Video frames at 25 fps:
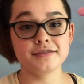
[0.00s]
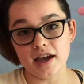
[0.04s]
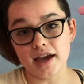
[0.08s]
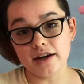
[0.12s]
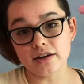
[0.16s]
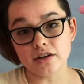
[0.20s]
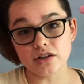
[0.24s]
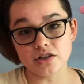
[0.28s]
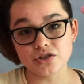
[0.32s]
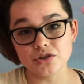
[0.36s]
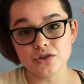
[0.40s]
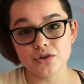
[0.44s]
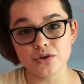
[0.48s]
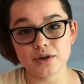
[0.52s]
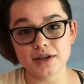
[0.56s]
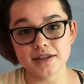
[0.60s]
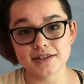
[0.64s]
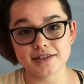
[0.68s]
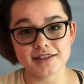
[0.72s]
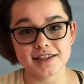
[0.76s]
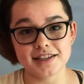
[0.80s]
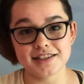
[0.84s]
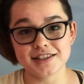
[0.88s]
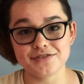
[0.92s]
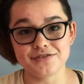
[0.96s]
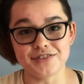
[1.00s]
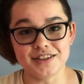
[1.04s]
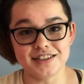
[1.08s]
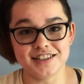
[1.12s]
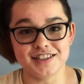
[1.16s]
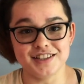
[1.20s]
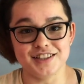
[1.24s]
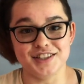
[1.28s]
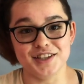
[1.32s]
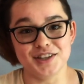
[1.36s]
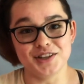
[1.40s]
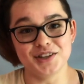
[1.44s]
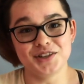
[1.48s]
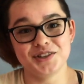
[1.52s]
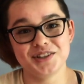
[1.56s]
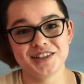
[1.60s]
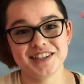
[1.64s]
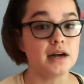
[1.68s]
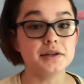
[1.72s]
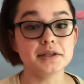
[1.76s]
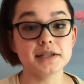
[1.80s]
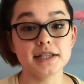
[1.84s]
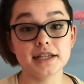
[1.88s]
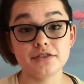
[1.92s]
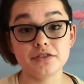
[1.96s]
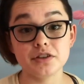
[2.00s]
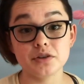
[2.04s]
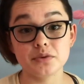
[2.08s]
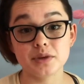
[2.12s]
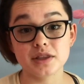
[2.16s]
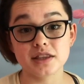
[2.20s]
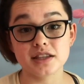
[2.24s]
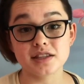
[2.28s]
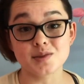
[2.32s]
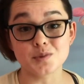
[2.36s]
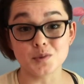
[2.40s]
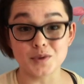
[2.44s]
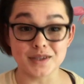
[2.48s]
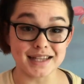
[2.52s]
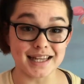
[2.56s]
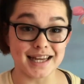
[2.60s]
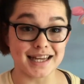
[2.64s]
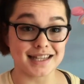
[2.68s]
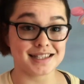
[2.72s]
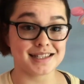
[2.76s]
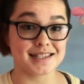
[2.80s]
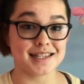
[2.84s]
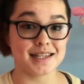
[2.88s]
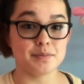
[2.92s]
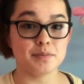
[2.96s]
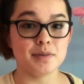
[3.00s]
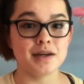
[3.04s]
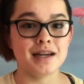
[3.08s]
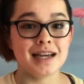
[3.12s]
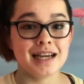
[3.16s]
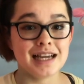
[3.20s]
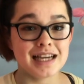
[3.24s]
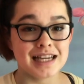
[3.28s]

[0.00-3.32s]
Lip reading: And also, it's fun to do. I'll leave you with this one last tip.